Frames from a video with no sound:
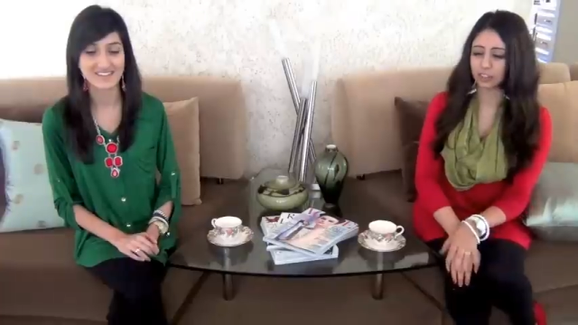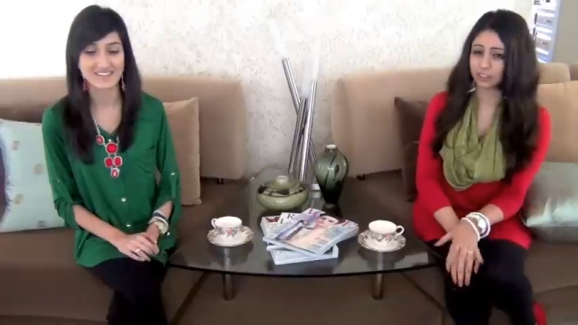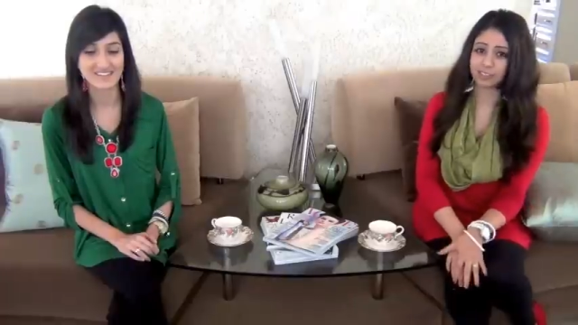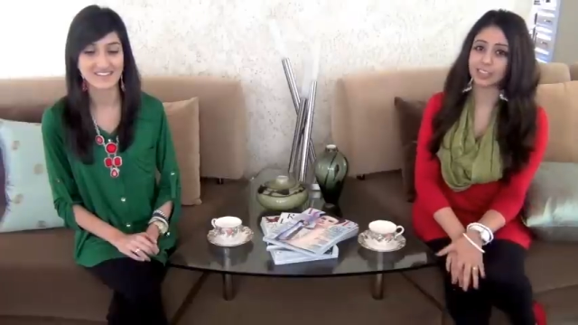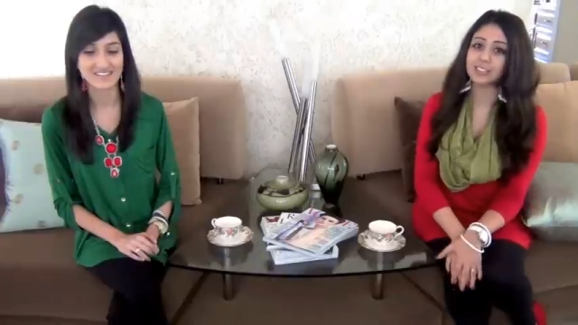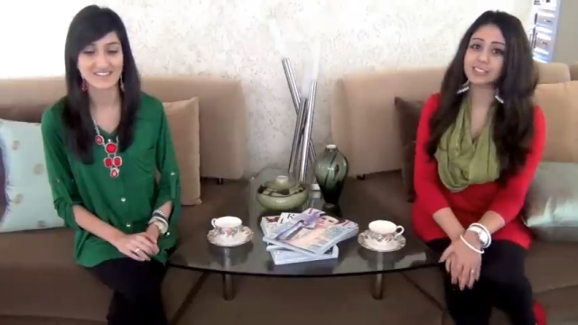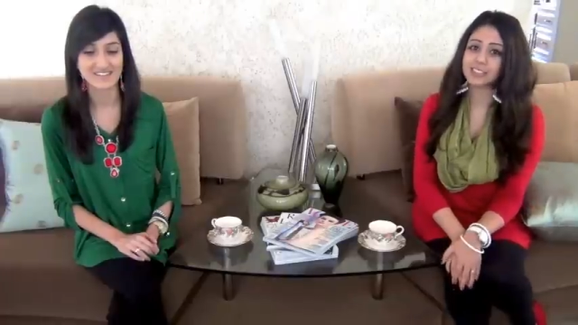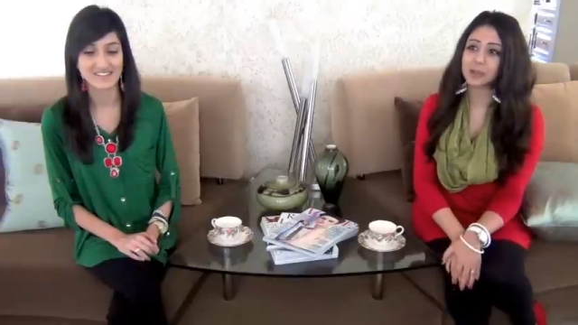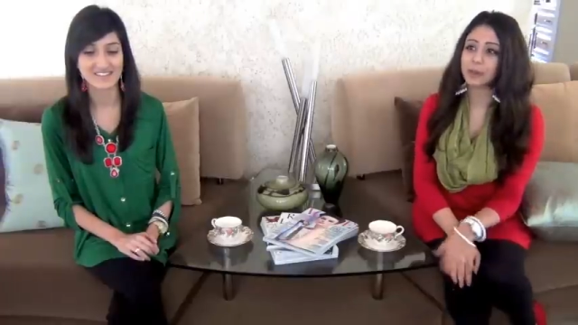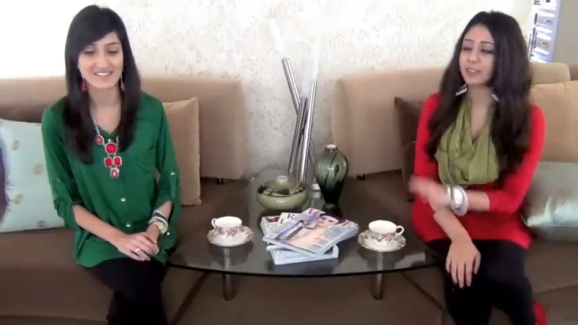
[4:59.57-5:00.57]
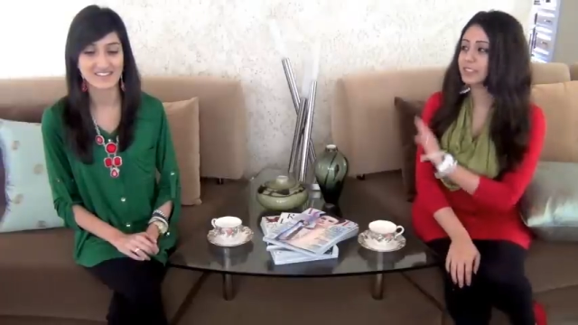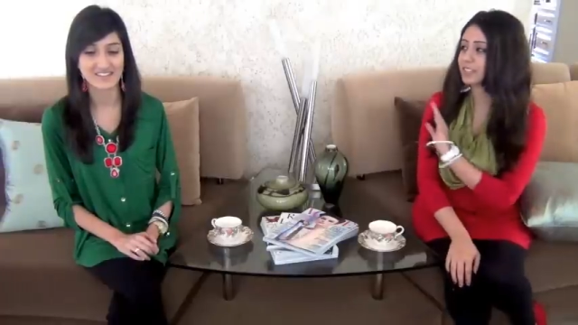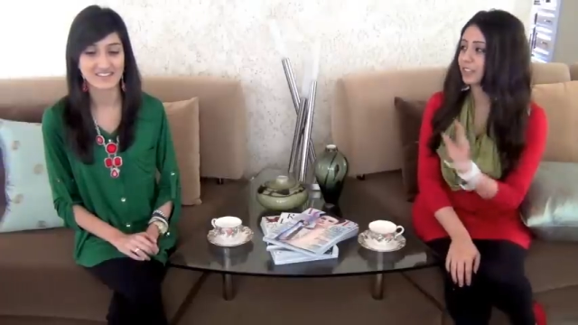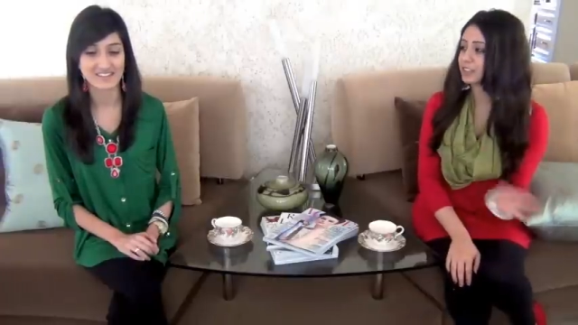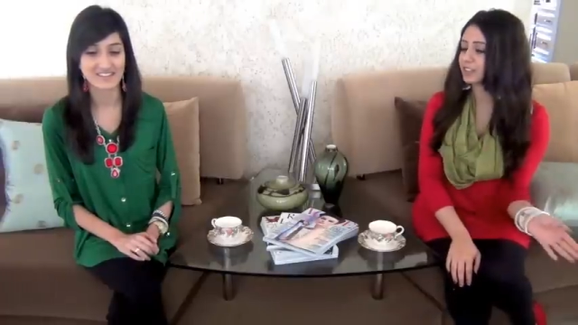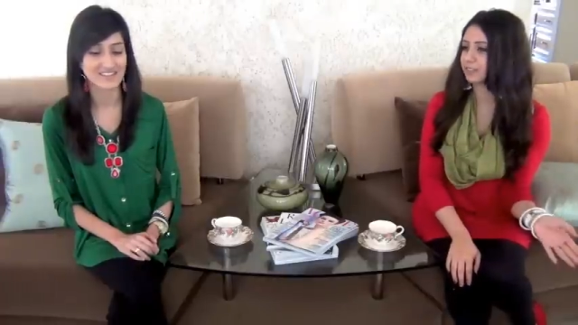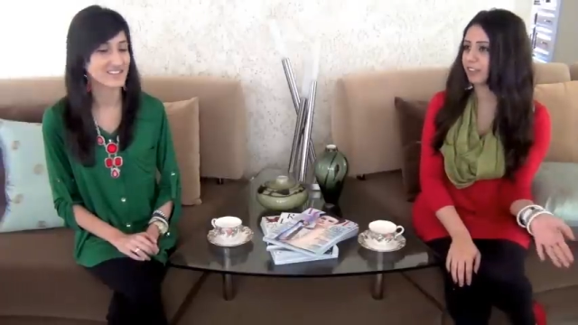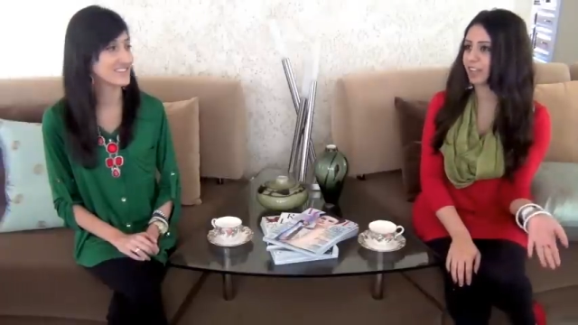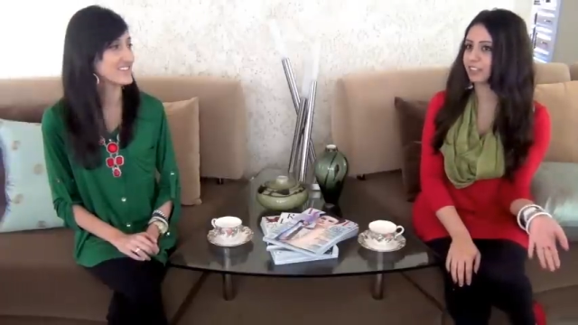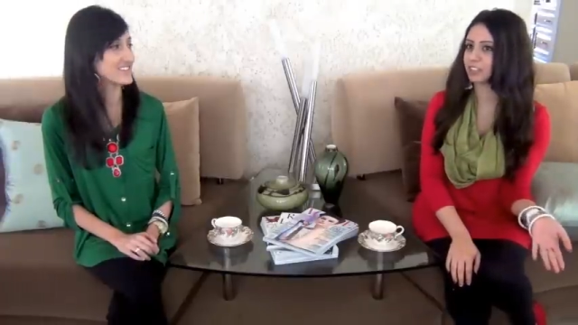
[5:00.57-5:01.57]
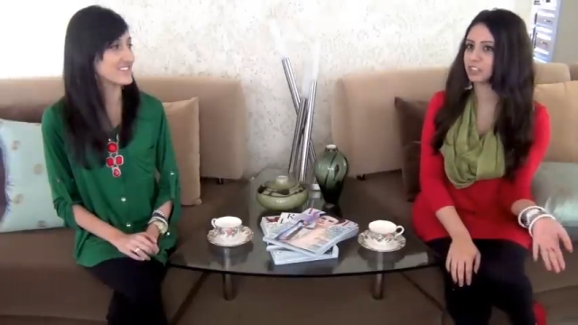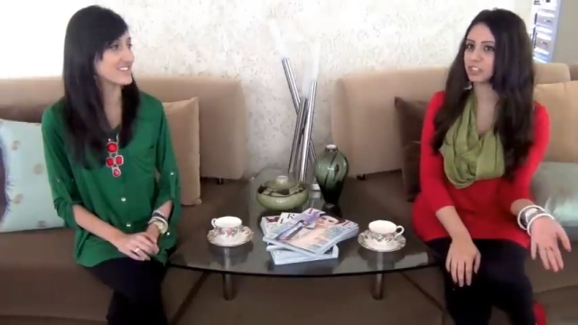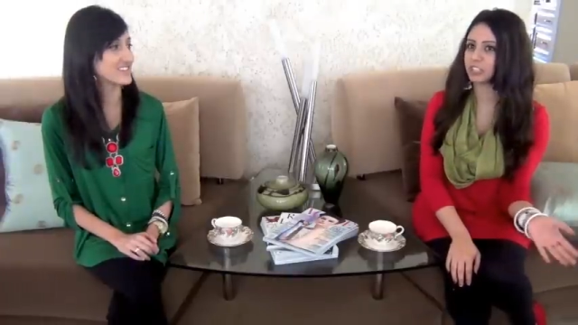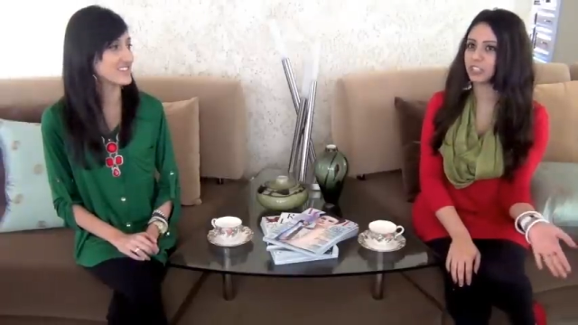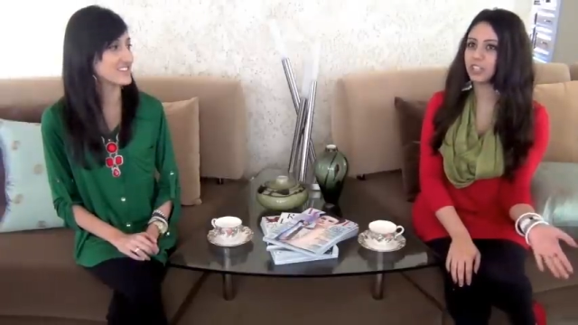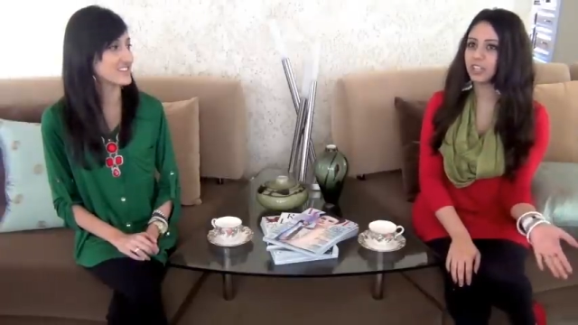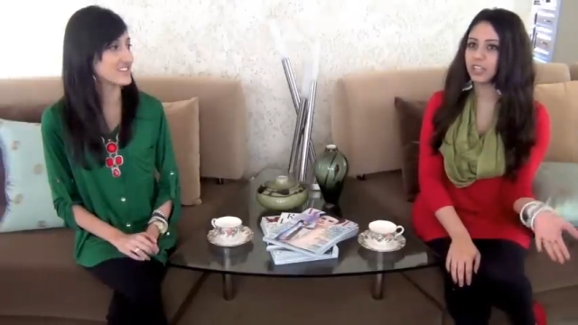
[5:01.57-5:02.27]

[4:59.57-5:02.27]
Speaker 1: good thing to say about this other than the fact that she